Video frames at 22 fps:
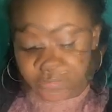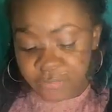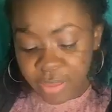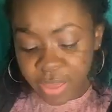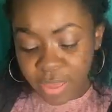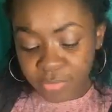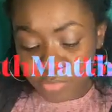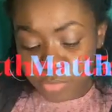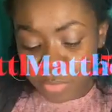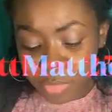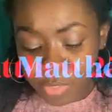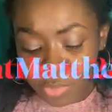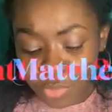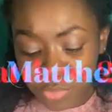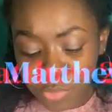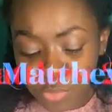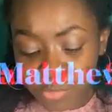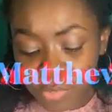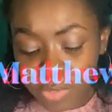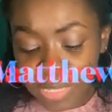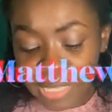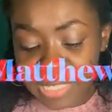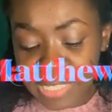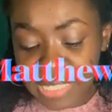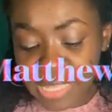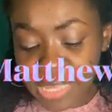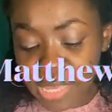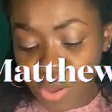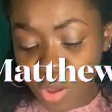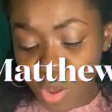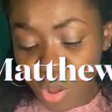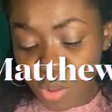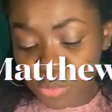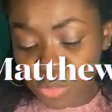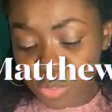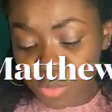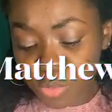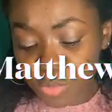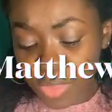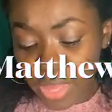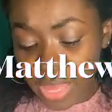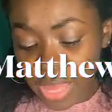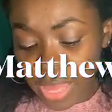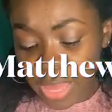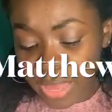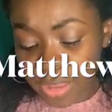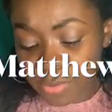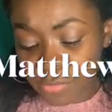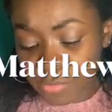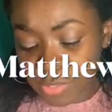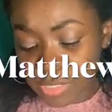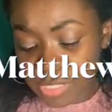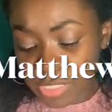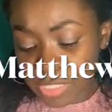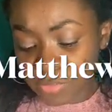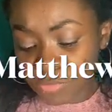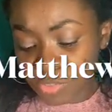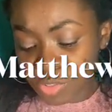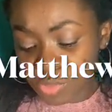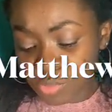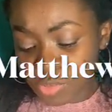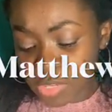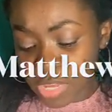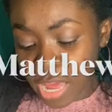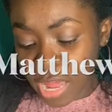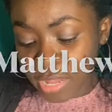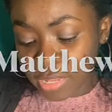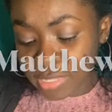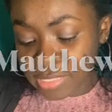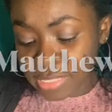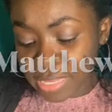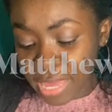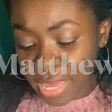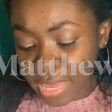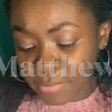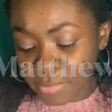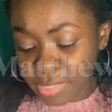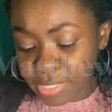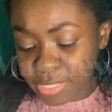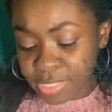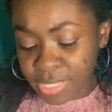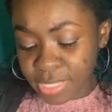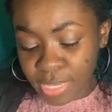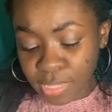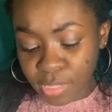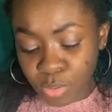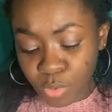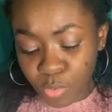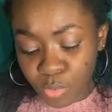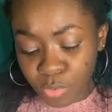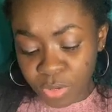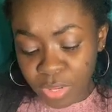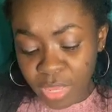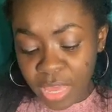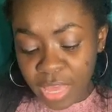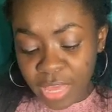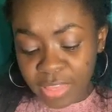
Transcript: 25:22 reads, "He also that had received 2 talents came and said, Lord,